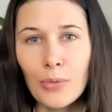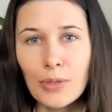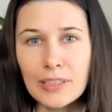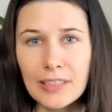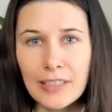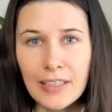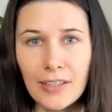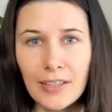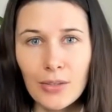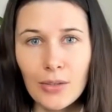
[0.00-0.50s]

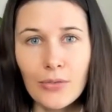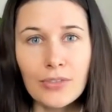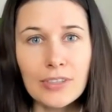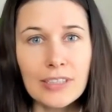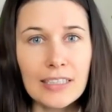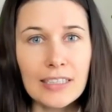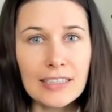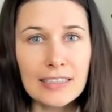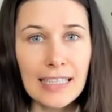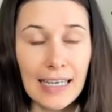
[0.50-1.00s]
was year of
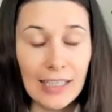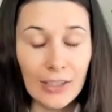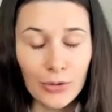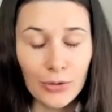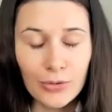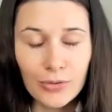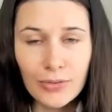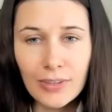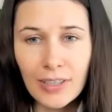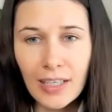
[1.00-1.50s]
the
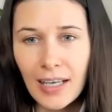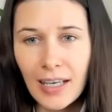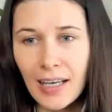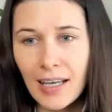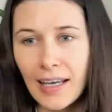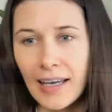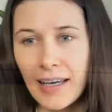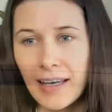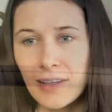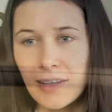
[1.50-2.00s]
Saturn,
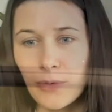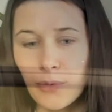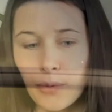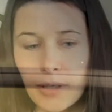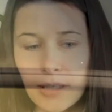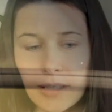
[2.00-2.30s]
and